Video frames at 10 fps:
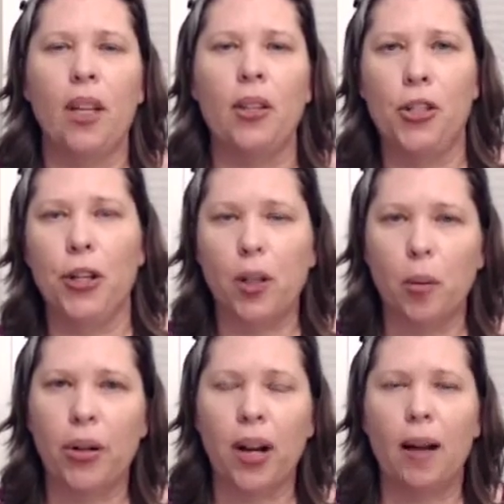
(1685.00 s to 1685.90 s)
journal
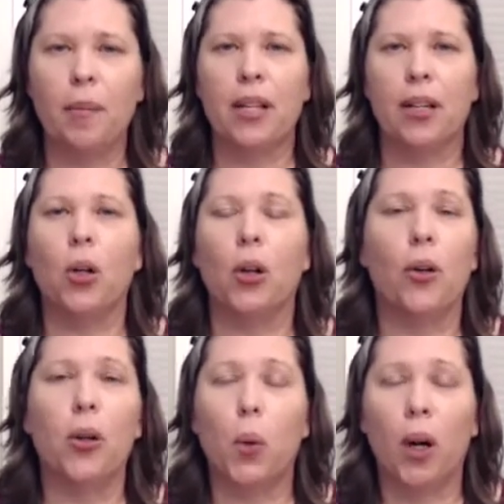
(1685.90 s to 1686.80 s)
prompts and
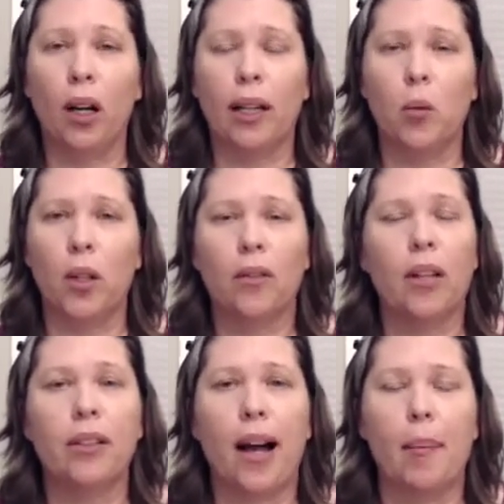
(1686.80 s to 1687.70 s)
growth work in one of
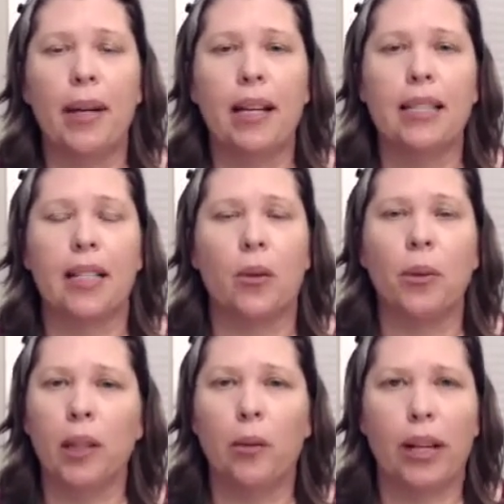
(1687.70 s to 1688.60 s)
our topics, and I
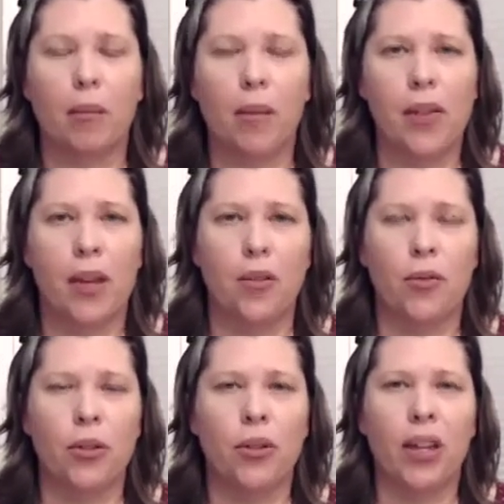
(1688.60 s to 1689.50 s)
really recommend that you
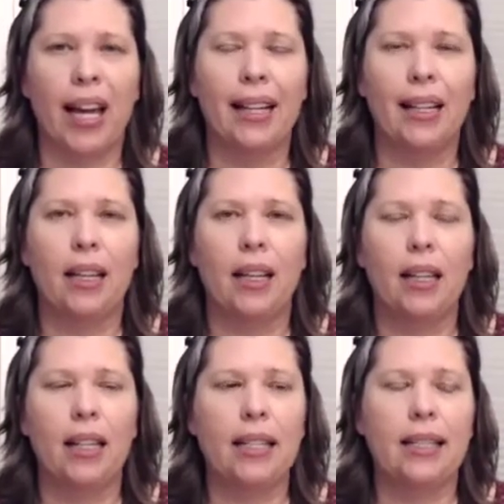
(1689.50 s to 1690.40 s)
do that.
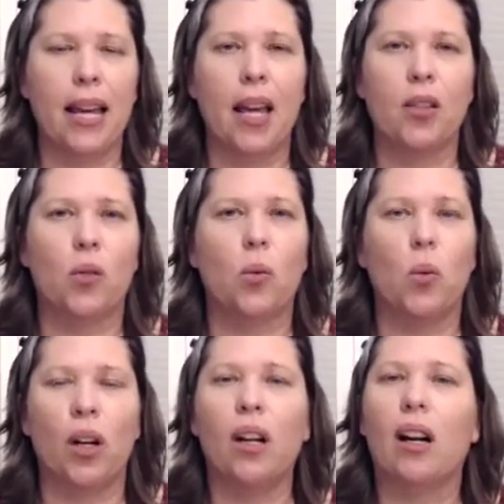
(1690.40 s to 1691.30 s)
This takes
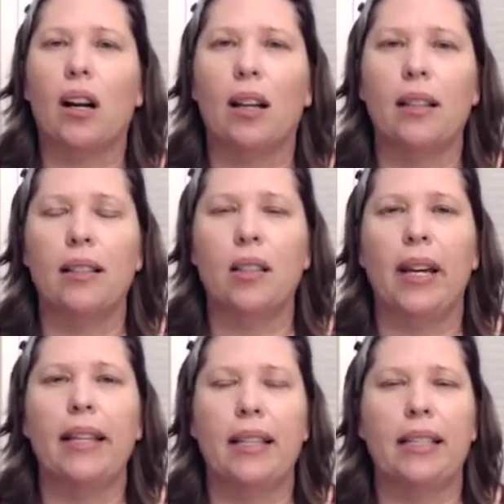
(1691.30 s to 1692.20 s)
work to
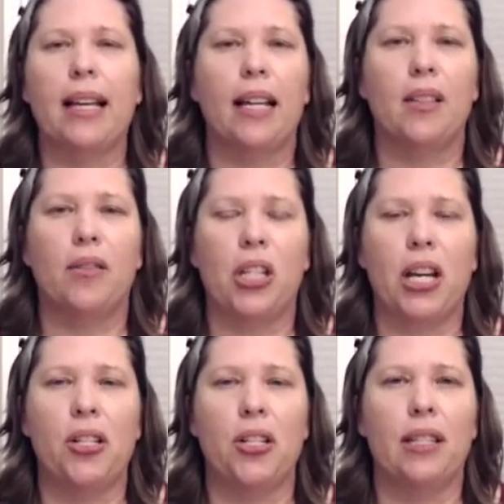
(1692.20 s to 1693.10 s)
make these kinds of
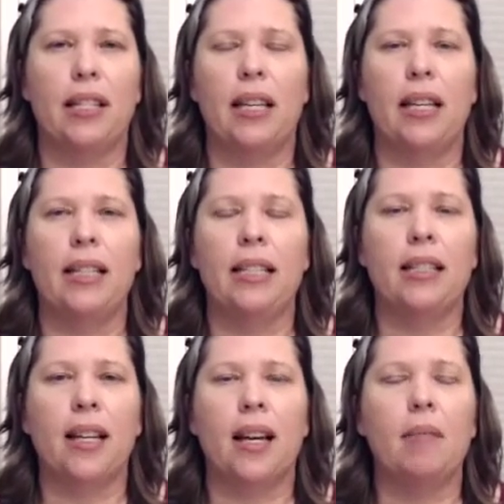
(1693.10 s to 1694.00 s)
changes. It is
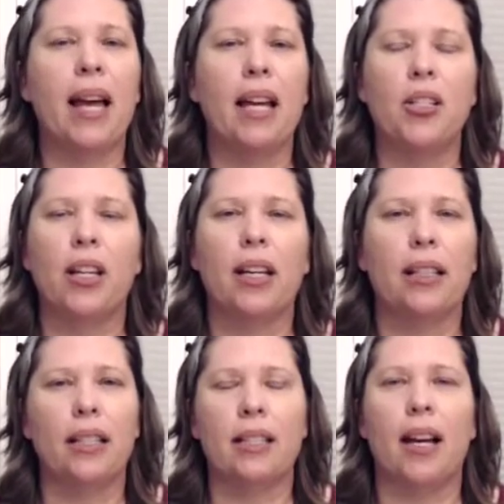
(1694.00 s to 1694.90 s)
not magic. It
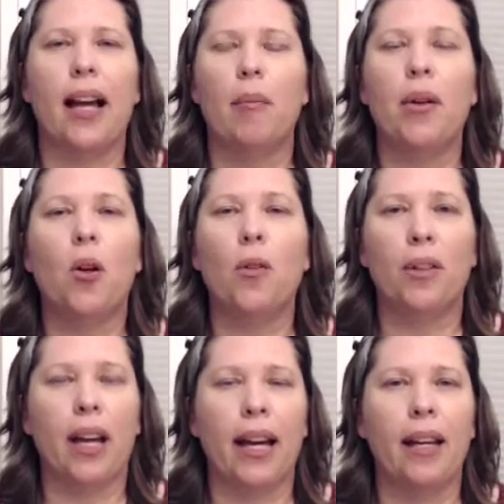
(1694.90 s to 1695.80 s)
does not happen
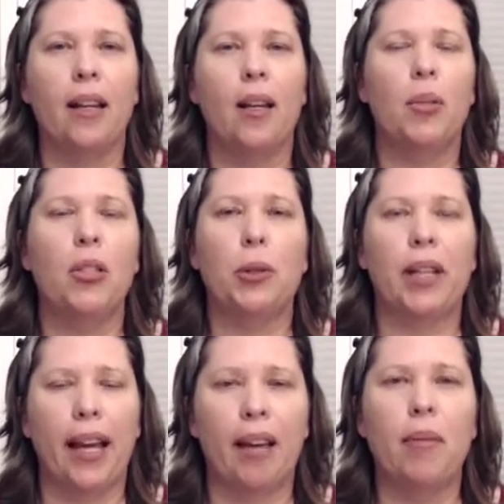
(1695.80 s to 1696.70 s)
overnight, but you
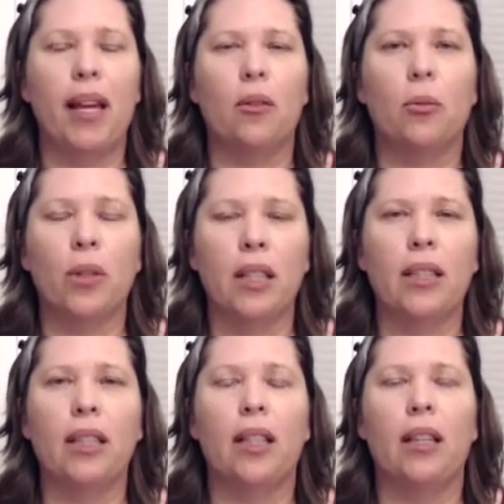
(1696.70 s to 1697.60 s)
can make
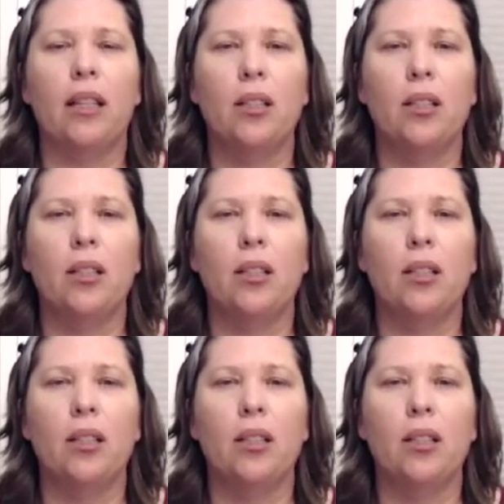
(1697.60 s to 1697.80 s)
really